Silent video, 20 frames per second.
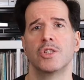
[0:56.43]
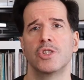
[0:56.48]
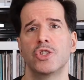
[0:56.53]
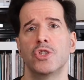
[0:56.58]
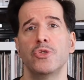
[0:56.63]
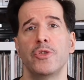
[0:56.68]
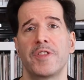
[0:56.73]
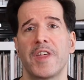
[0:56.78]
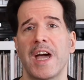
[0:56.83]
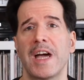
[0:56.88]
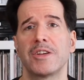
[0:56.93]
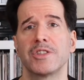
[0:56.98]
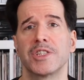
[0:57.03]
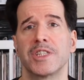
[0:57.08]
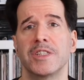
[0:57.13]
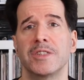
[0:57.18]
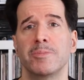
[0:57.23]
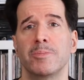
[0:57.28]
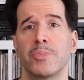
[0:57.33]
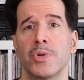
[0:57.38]

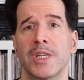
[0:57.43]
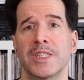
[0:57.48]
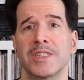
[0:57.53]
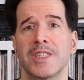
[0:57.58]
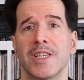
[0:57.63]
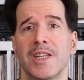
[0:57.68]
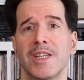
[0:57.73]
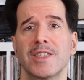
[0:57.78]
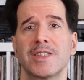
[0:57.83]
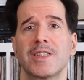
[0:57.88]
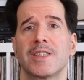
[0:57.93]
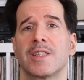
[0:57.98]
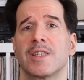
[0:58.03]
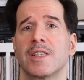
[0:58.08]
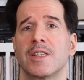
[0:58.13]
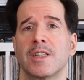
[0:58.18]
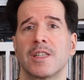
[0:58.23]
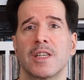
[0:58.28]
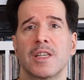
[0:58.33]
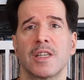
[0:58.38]
2000 brings us
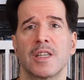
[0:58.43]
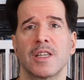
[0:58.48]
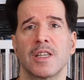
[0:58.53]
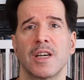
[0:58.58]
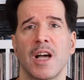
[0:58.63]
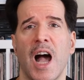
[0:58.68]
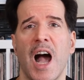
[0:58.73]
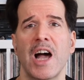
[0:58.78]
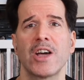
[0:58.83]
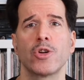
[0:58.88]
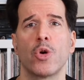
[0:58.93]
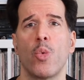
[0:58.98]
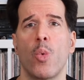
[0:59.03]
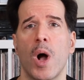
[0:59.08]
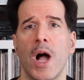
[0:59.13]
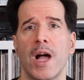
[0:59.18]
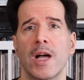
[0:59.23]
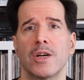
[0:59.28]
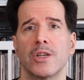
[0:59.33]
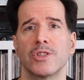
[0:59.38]

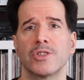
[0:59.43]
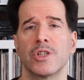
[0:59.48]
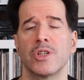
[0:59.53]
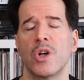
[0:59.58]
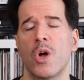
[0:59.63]
Idlewild.